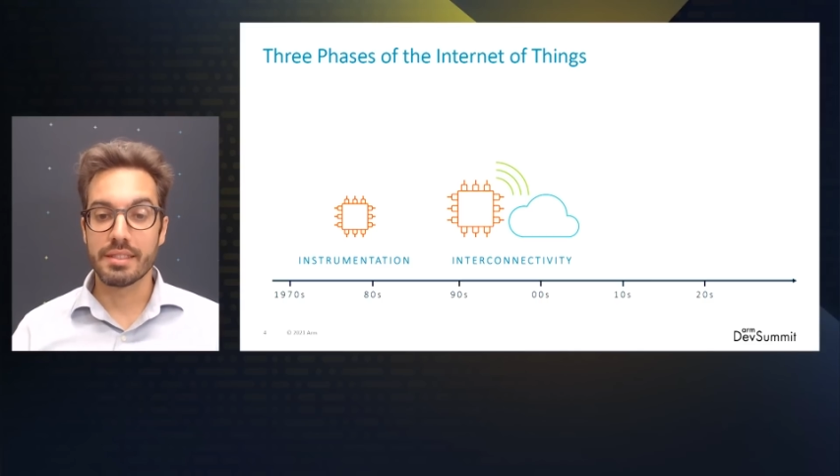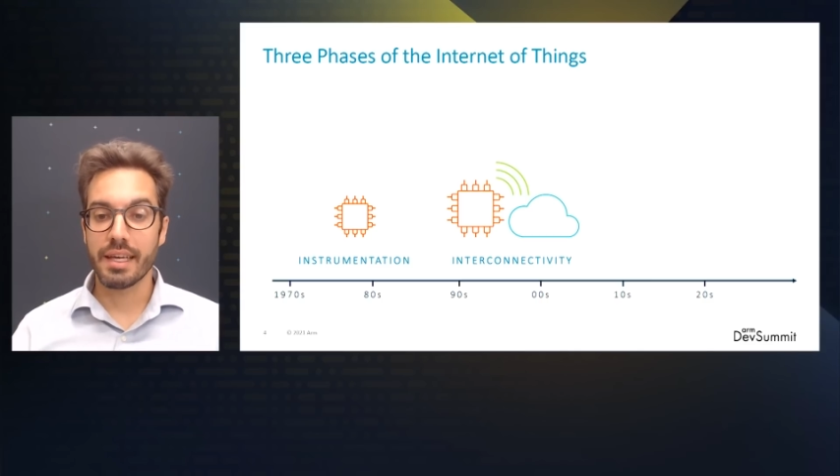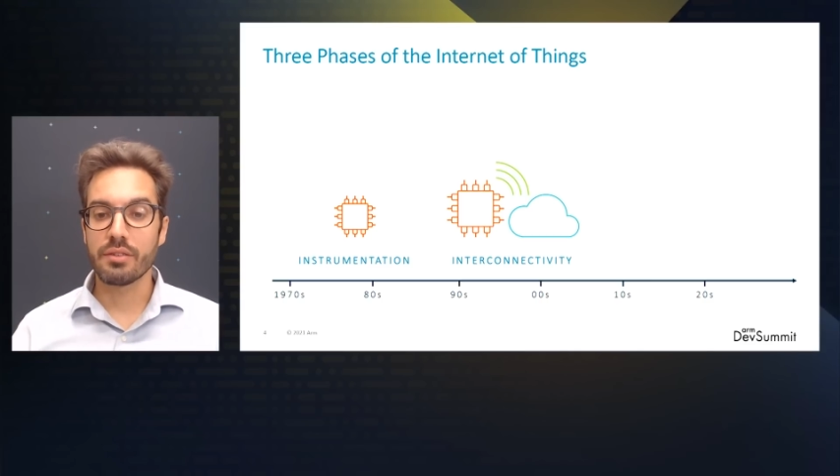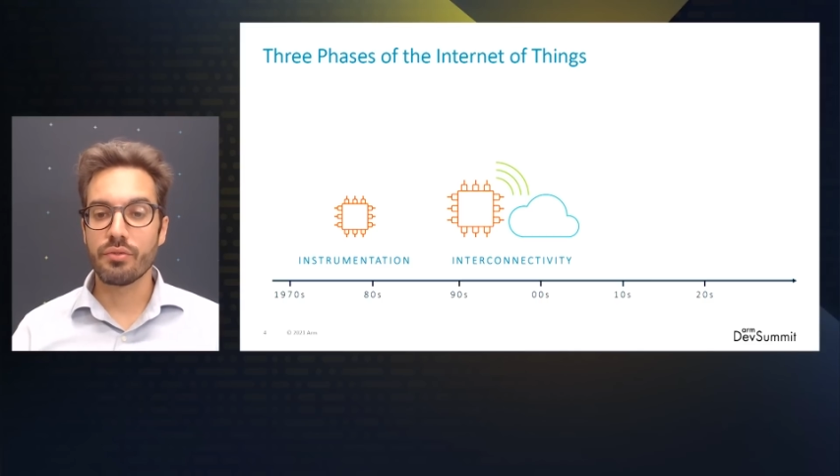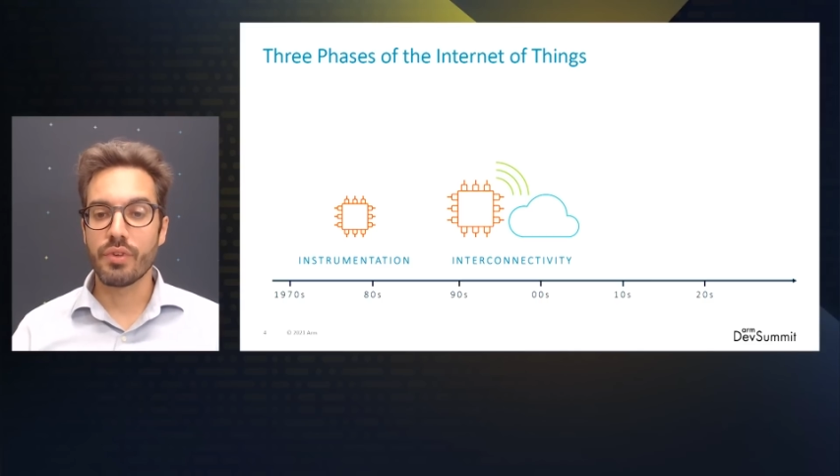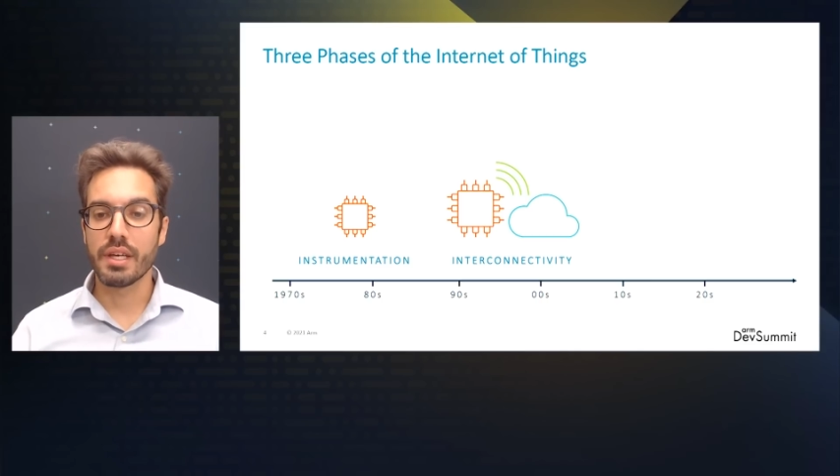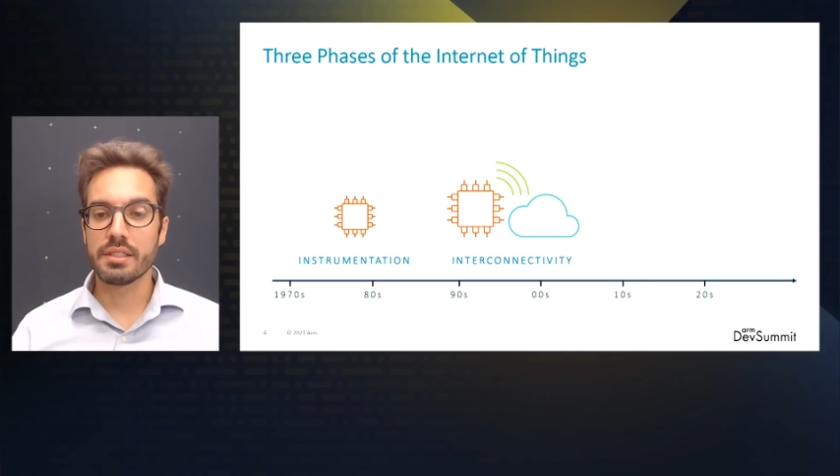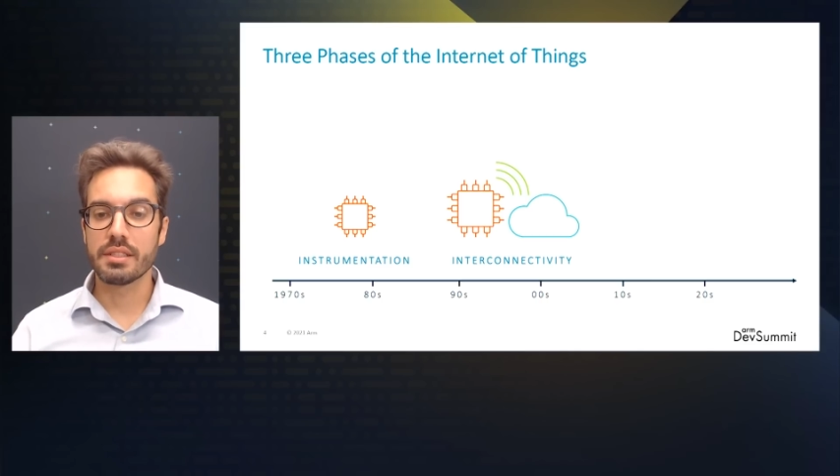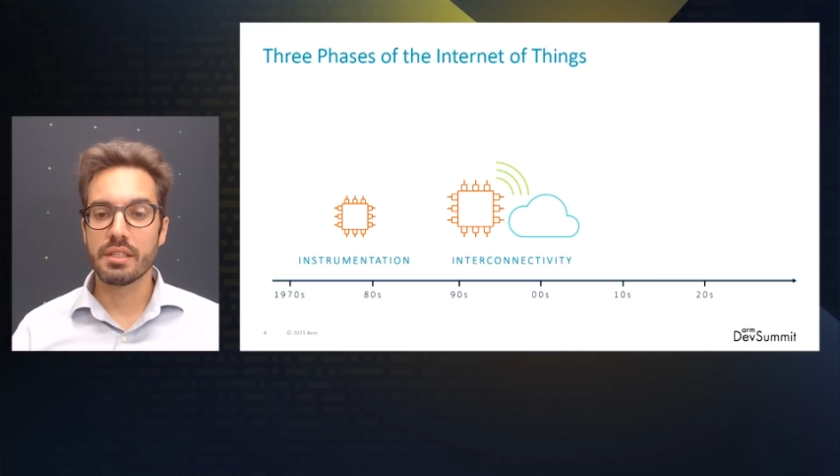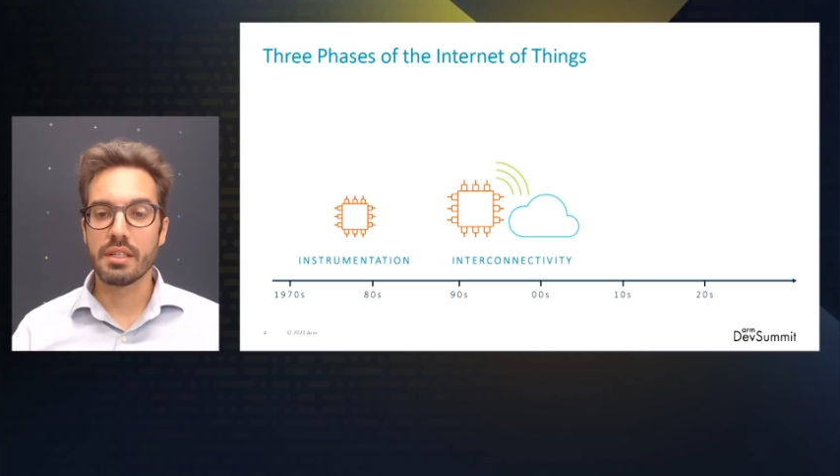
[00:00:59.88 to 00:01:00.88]
The second
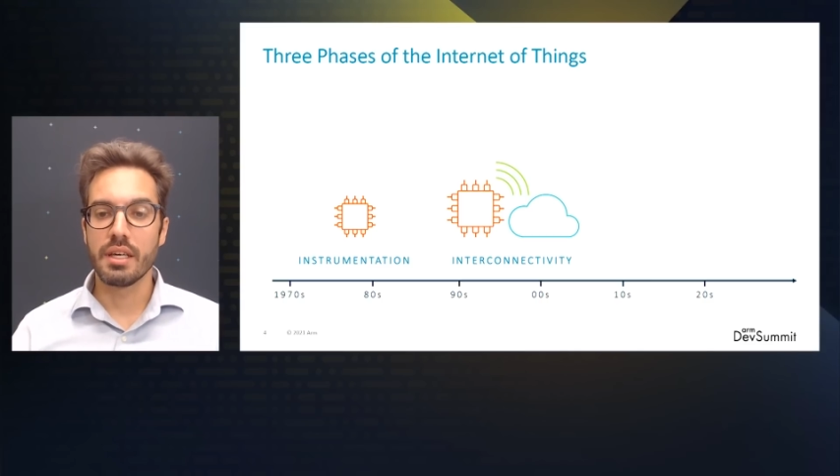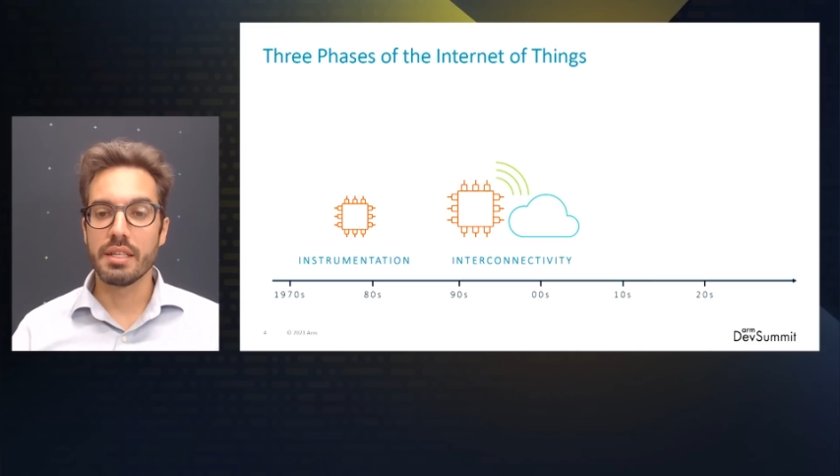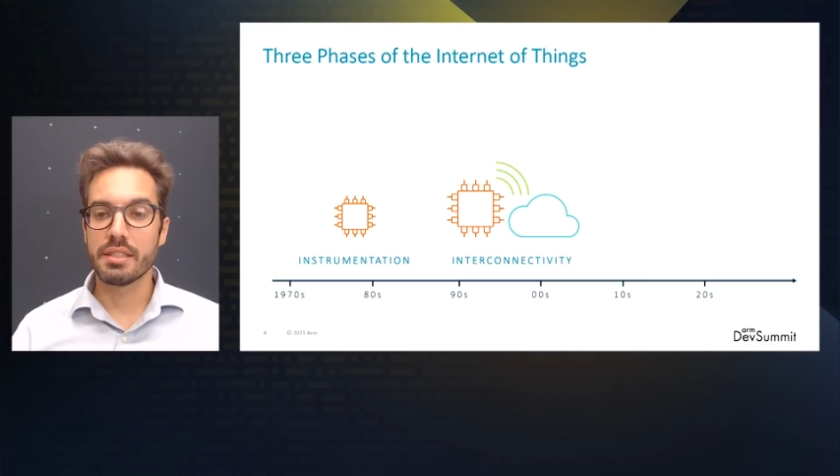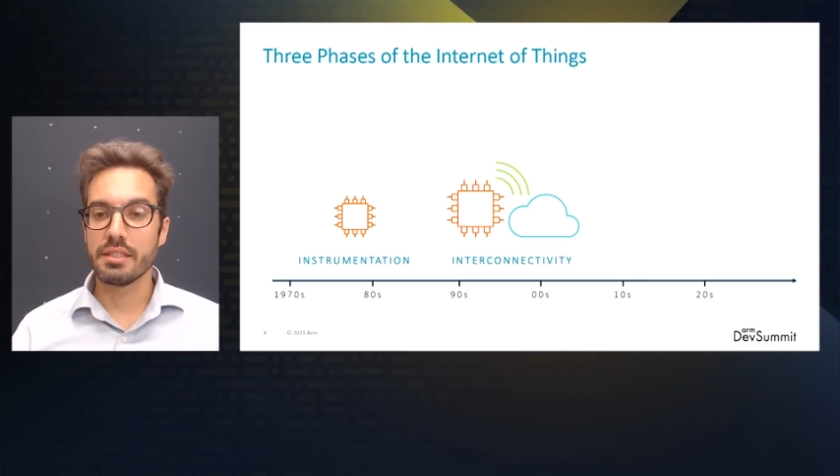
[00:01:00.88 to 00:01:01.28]
phase is